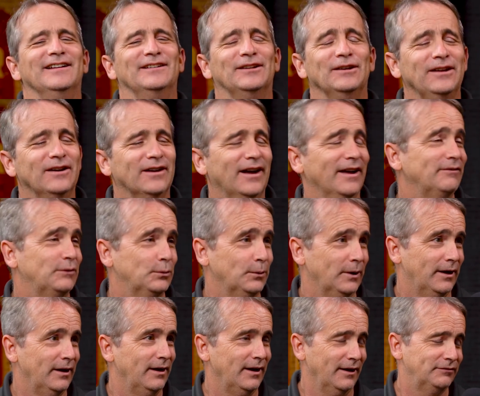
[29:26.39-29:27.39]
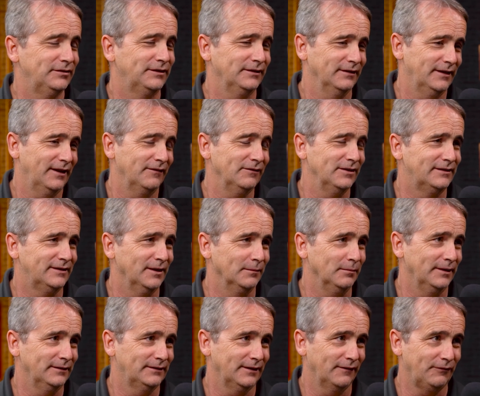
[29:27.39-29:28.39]
So, I have 11
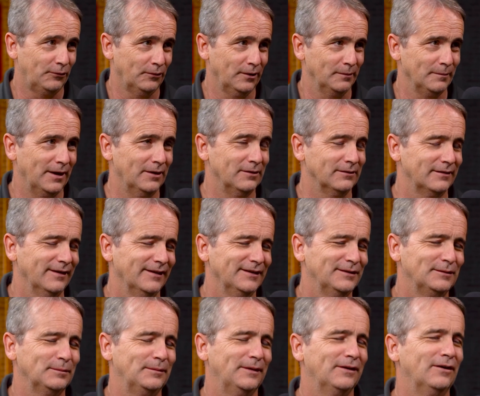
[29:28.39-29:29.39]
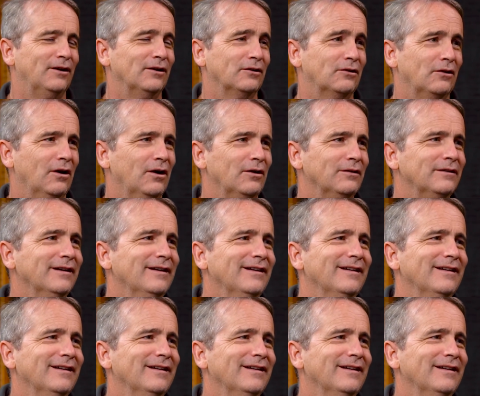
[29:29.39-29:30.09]
siblings. I have 3 of my own kids. They're all grown.